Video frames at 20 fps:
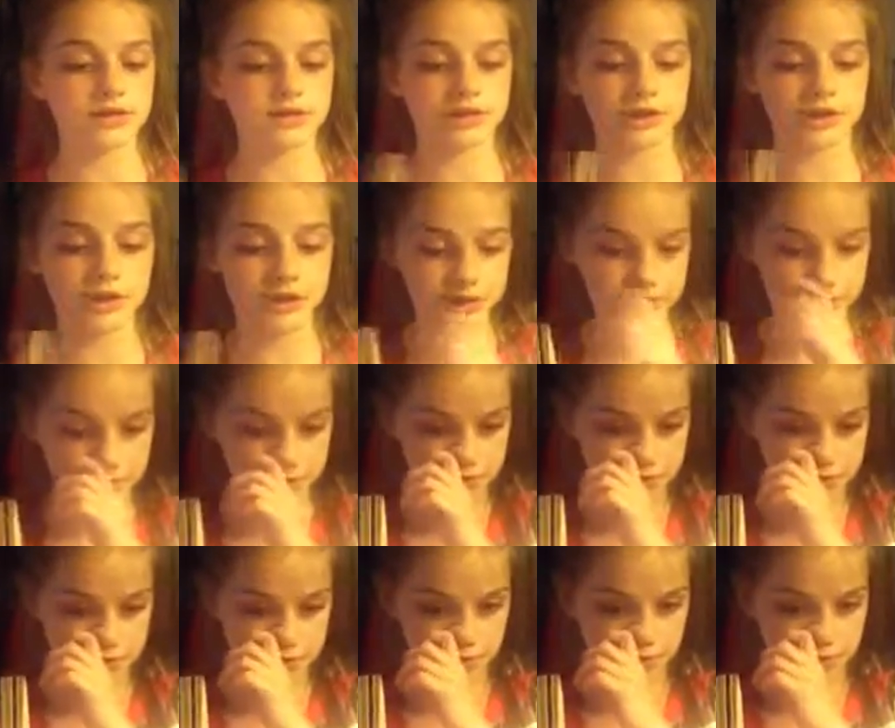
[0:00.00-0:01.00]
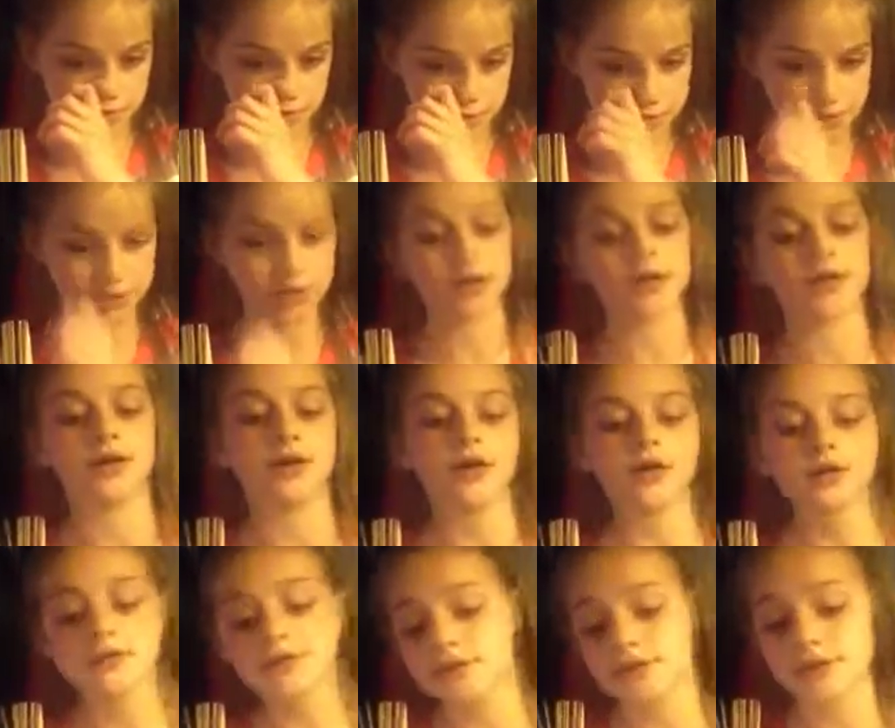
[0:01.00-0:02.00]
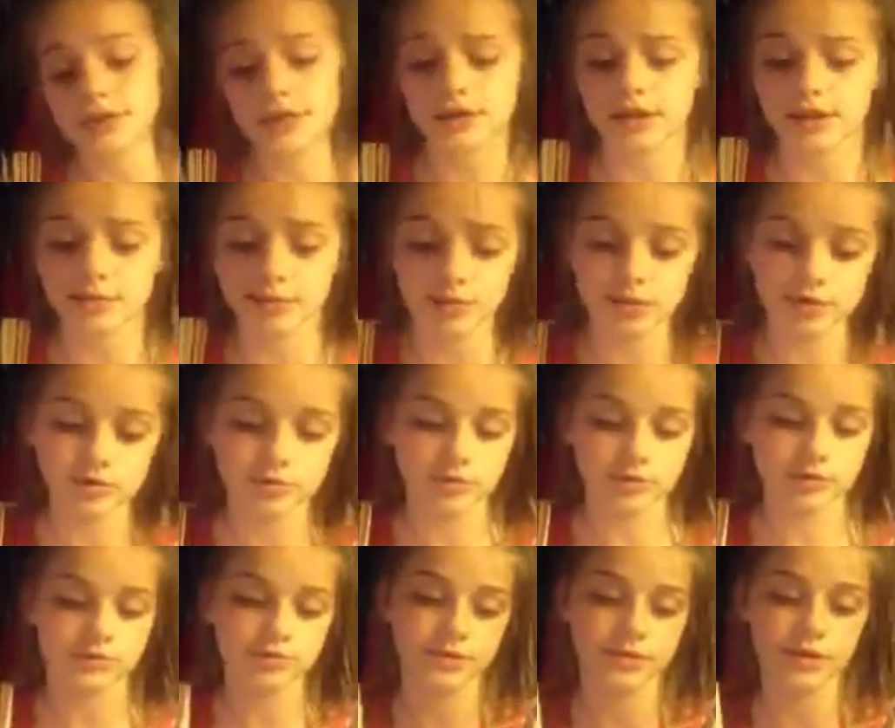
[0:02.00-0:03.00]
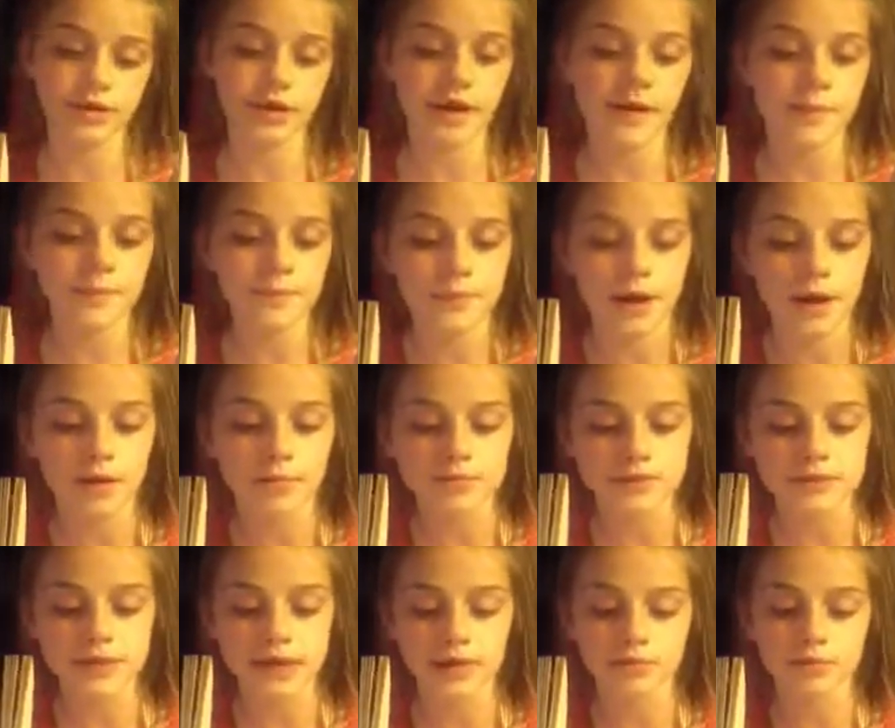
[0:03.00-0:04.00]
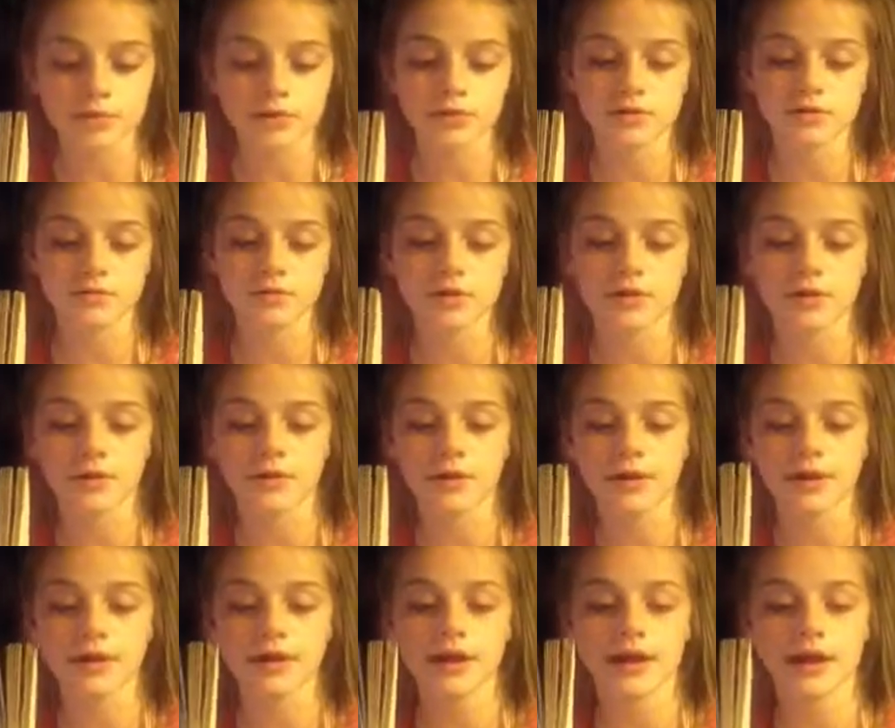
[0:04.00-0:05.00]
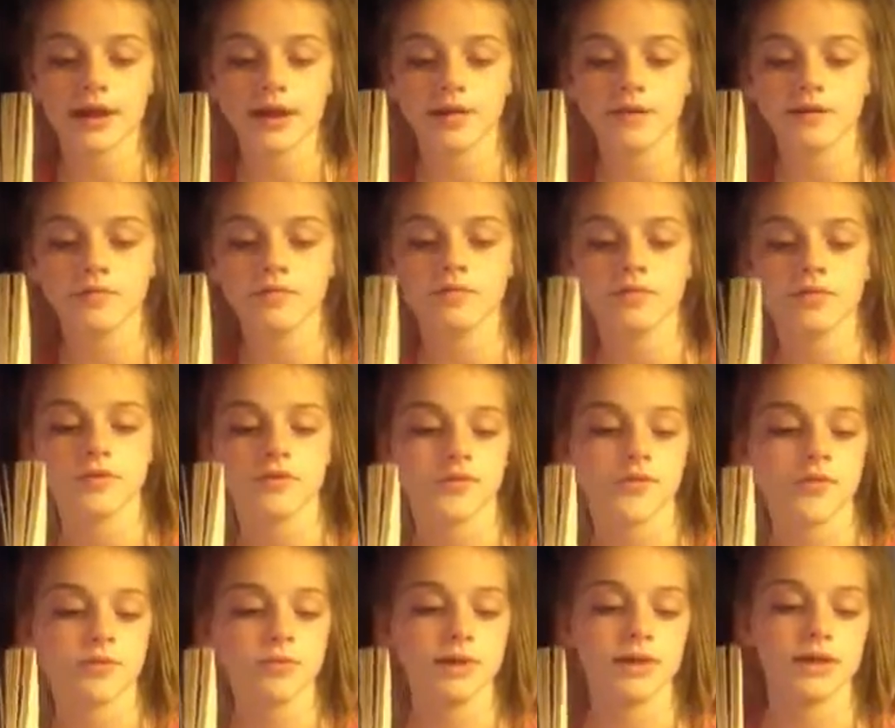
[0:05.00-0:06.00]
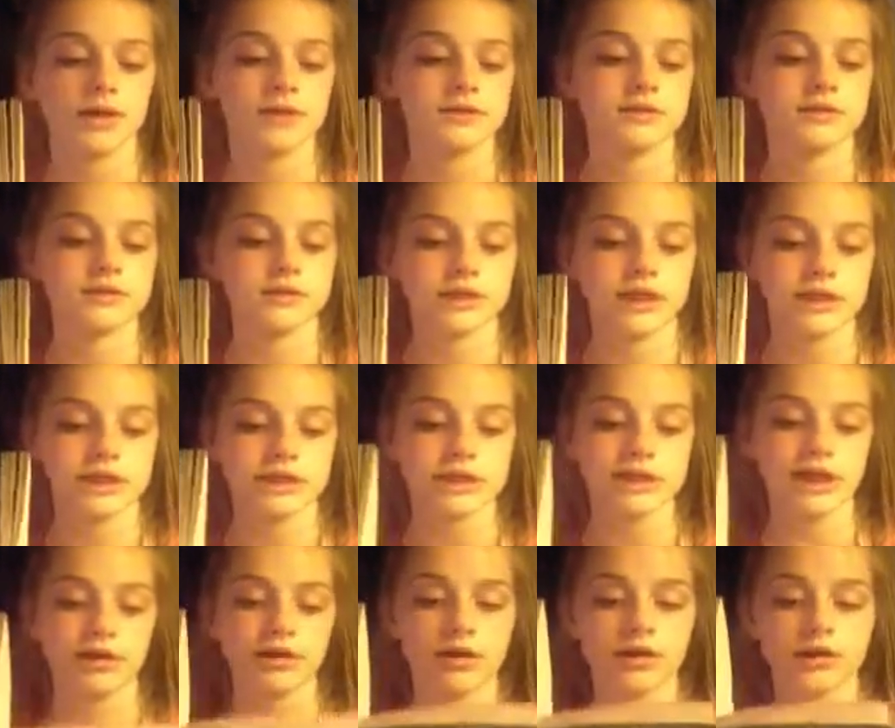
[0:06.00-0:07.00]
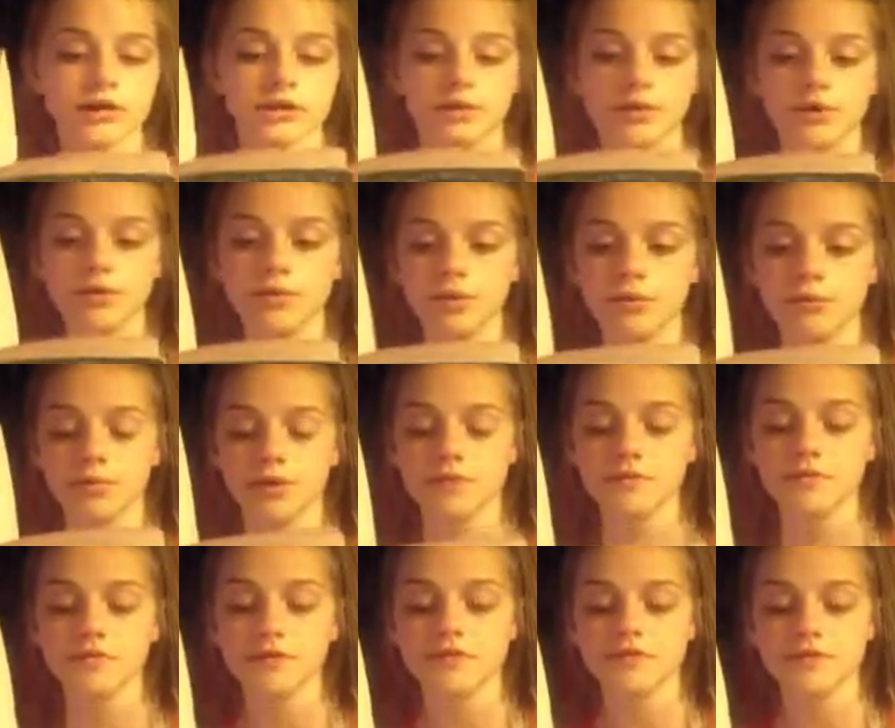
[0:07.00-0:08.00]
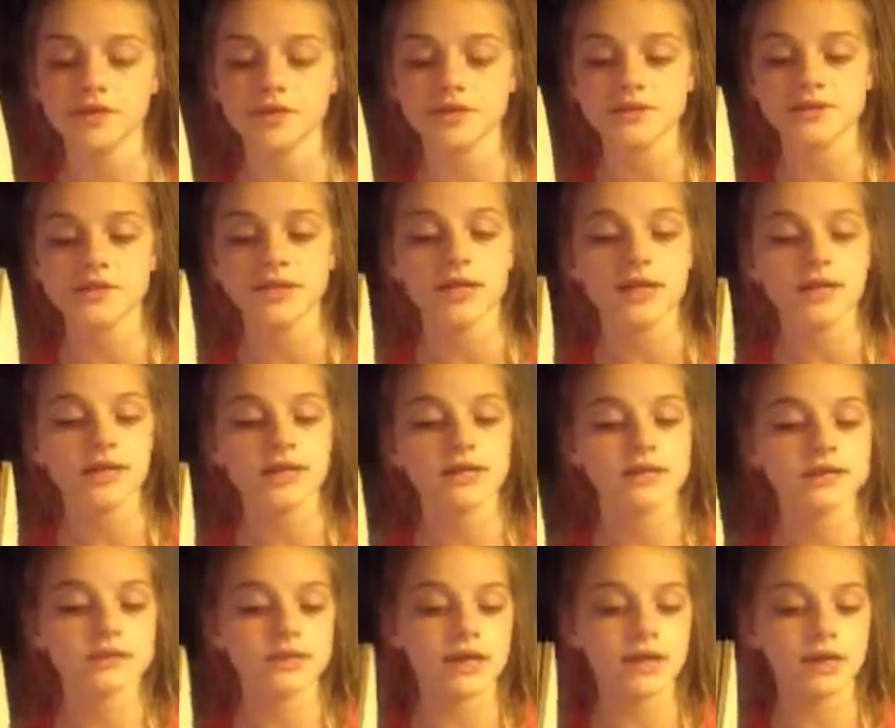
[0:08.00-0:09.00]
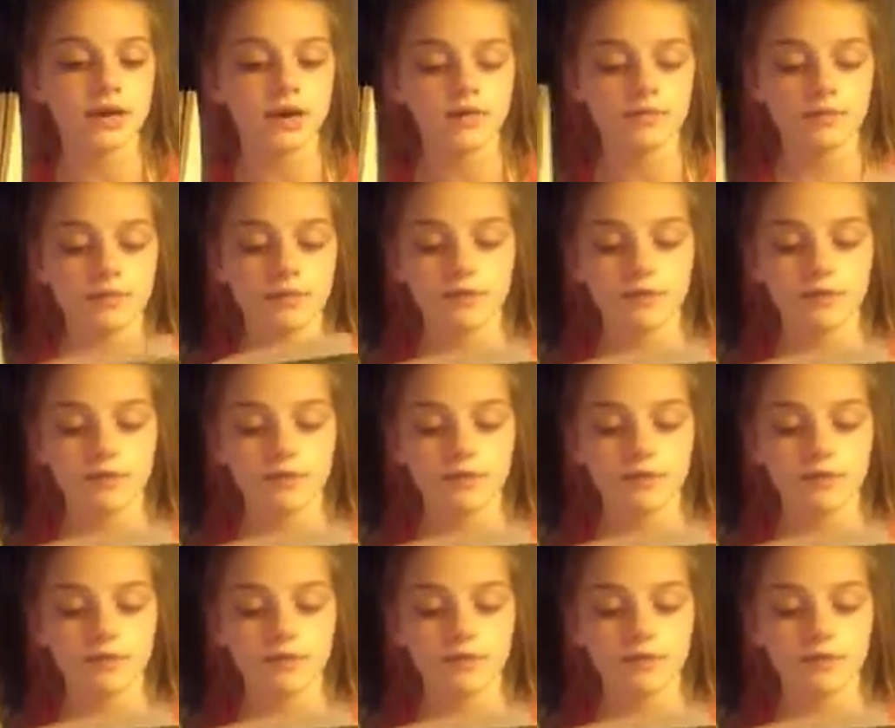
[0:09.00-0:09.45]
jean shirts and a t-shirt. Tuesday, they both whispered. Mom and Dad were going out for a few minutes, Jack shouted. Don't you want breakfast first? His dad called from